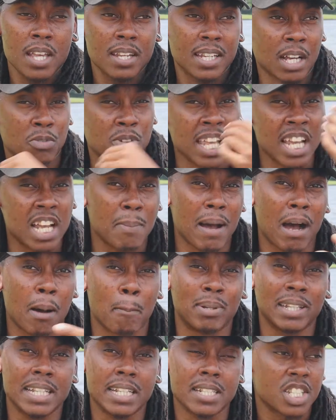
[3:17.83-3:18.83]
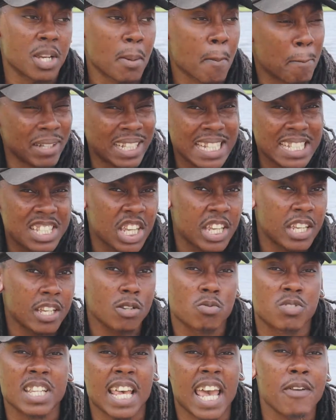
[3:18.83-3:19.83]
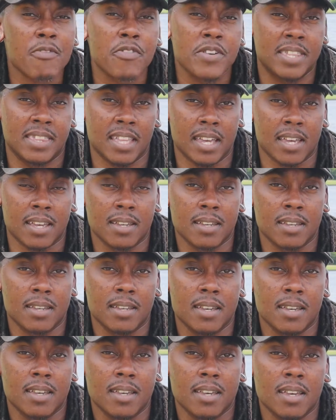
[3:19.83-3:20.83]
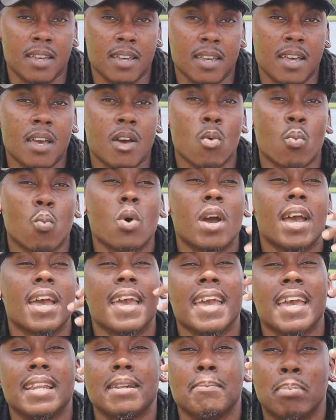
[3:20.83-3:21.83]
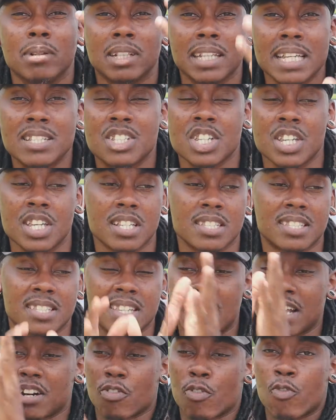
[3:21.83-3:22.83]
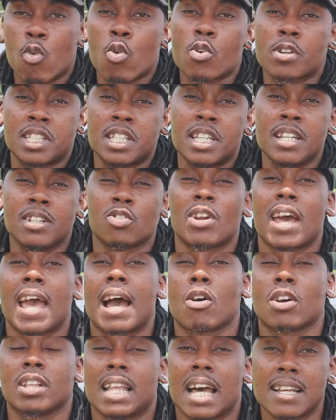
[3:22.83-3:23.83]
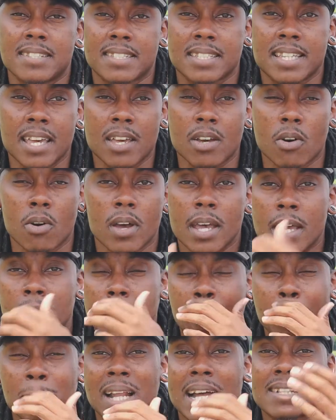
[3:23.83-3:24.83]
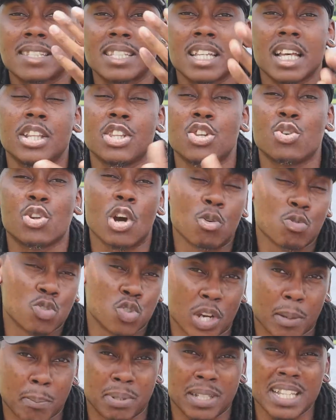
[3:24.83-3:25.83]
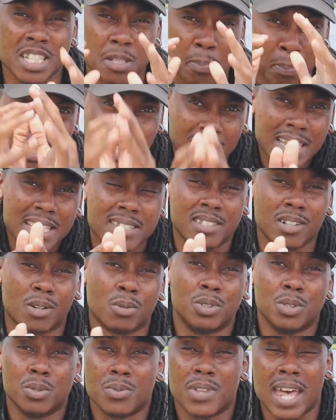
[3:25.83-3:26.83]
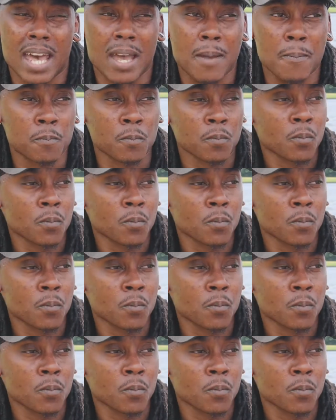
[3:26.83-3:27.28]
Now think about bleach. Bleach kills everything. And bleach is at a 14 on the alkaline scale. Now I'm not telling you to go drink bleach. Please don't do that.